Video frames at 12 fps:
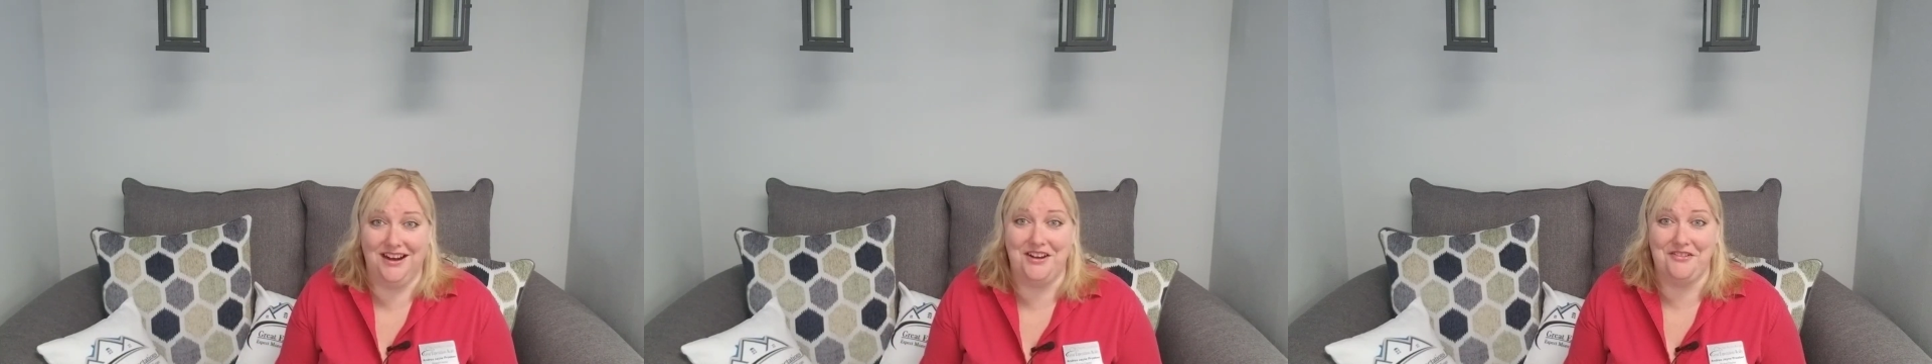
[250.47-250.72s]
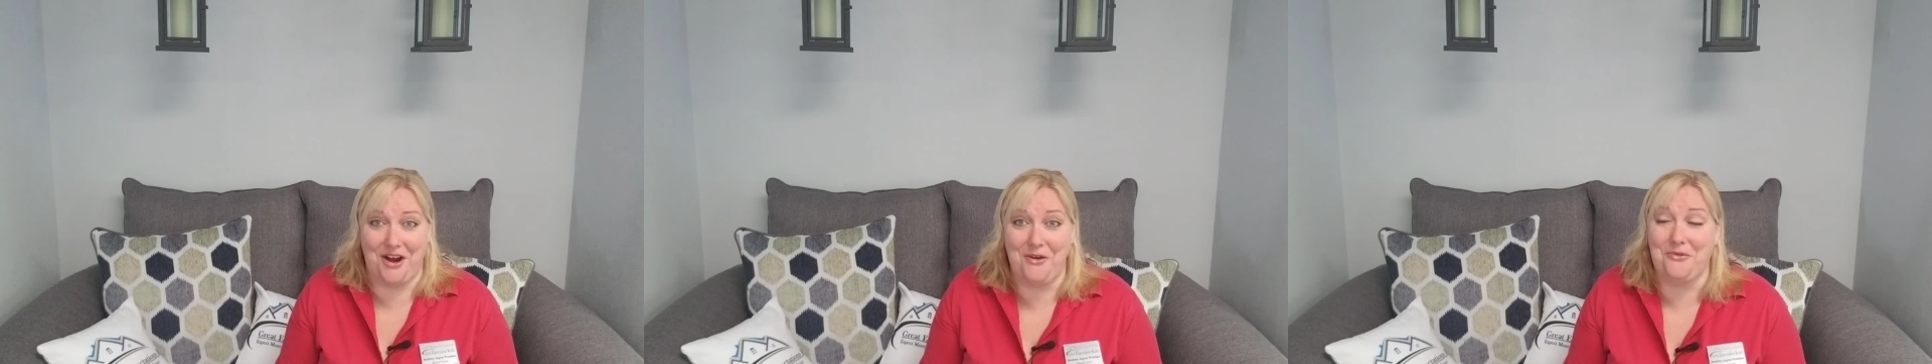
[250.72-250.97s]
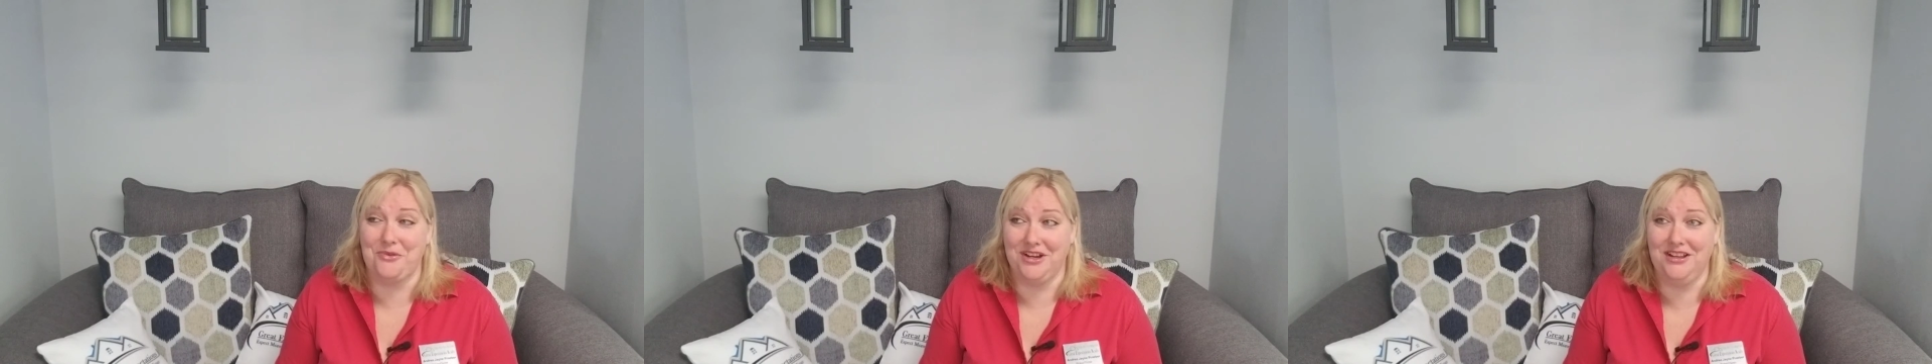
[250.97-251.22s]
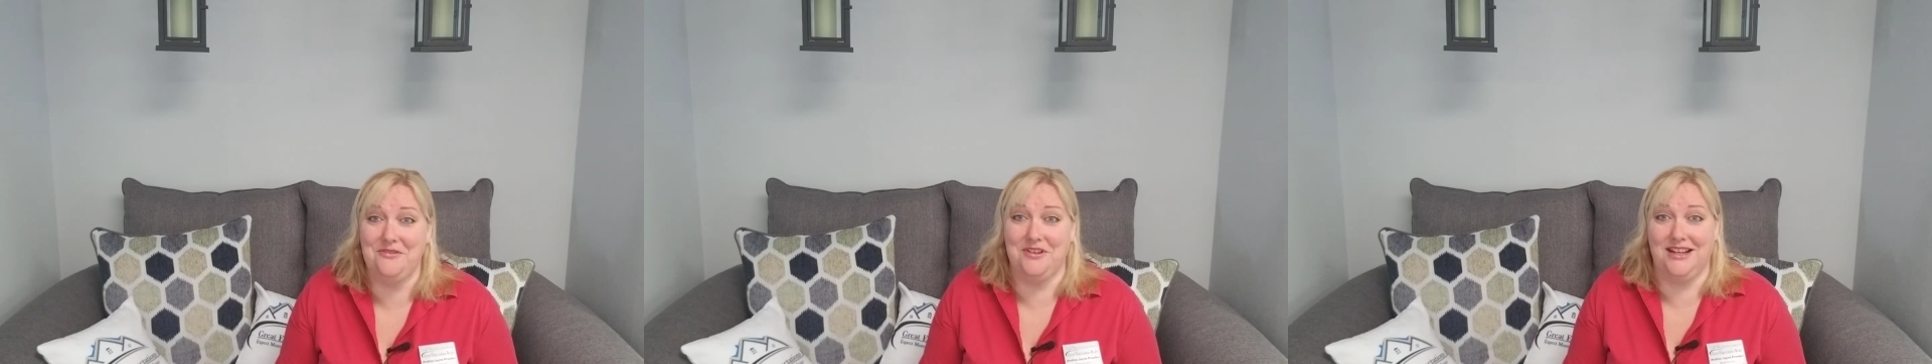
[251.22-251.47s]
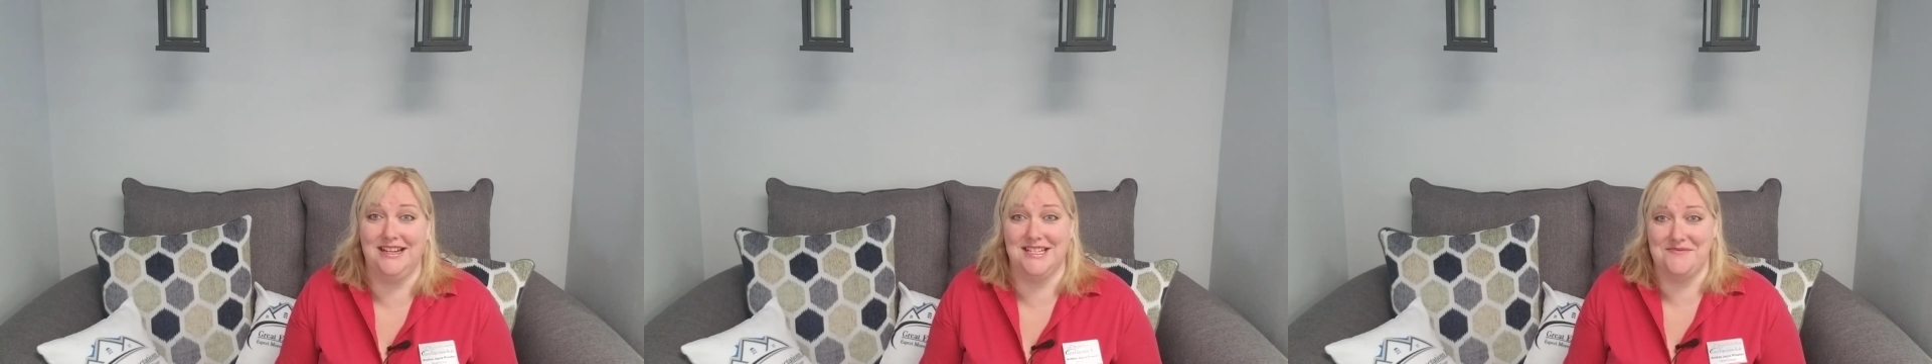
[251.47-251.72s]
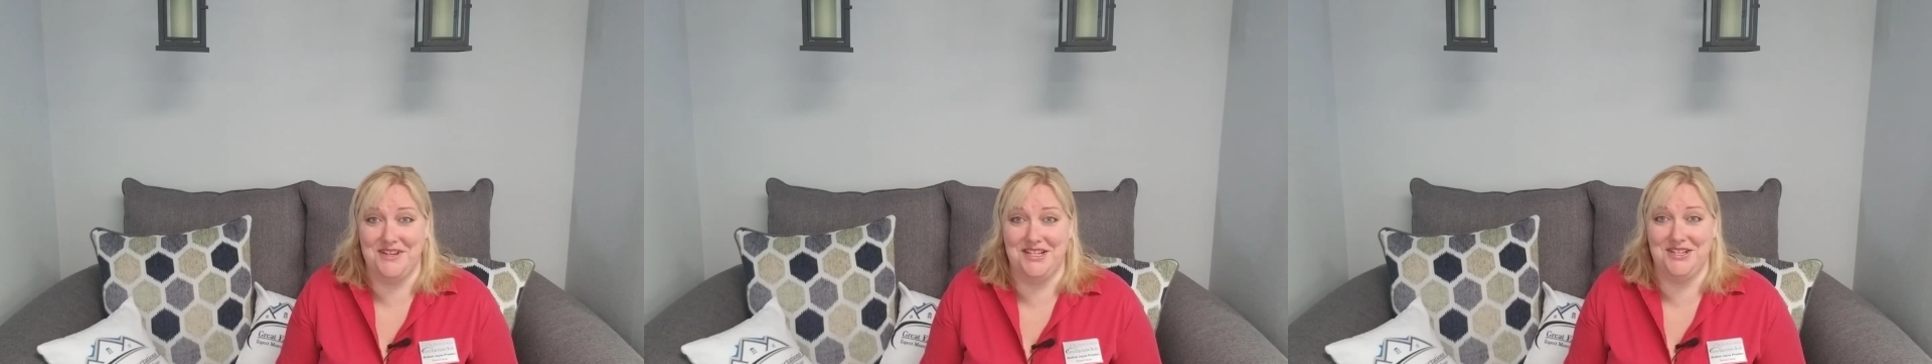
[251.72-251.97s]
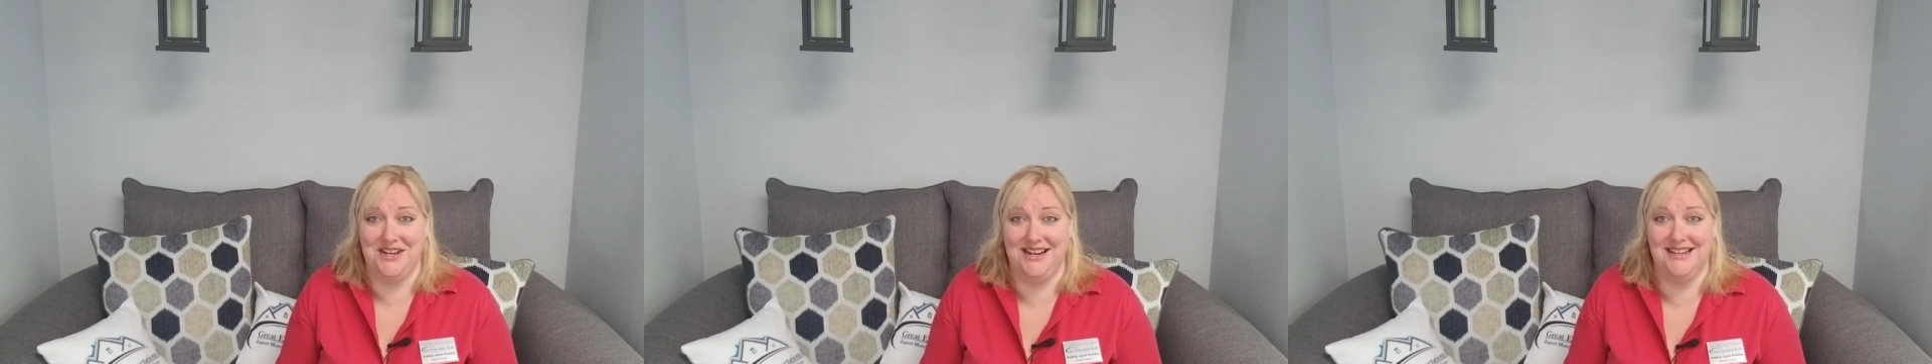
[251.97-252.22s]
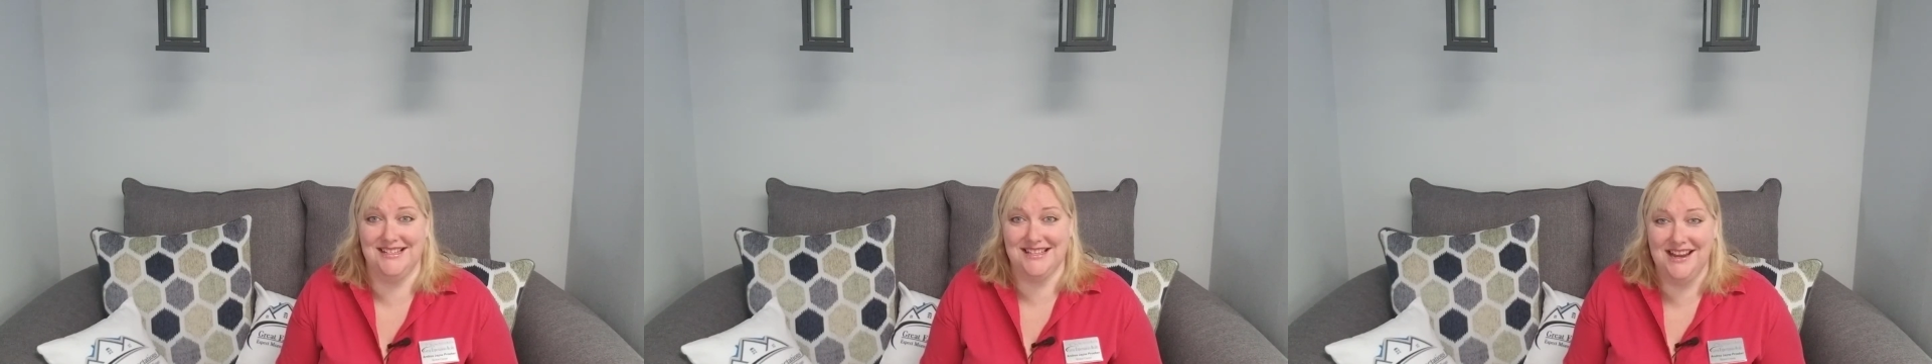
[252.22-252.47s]
I, I really would like to meet you
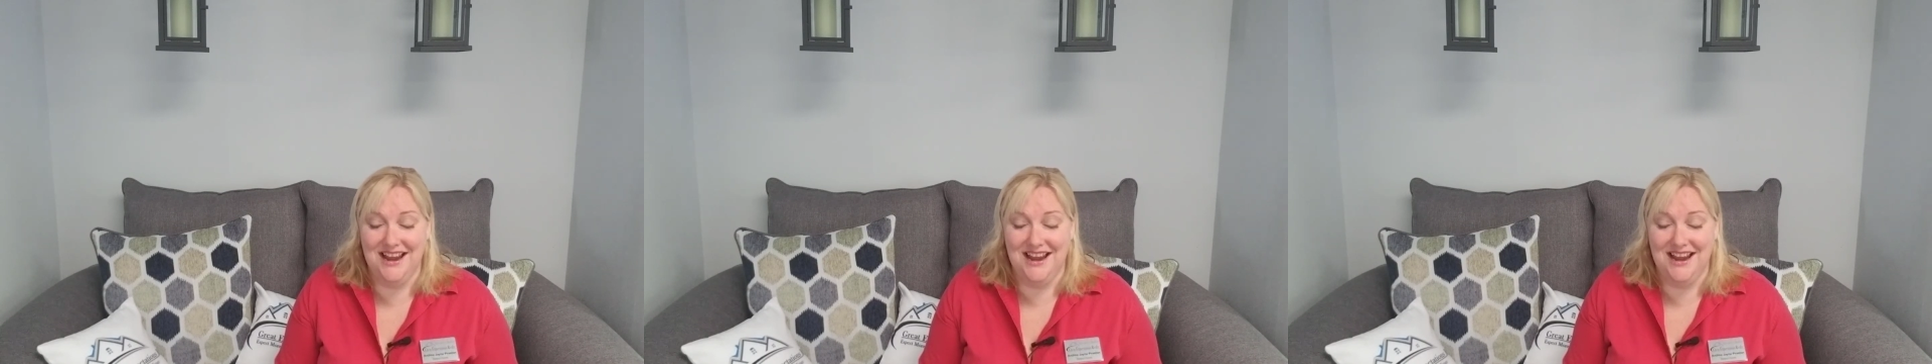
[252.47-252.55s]
guys.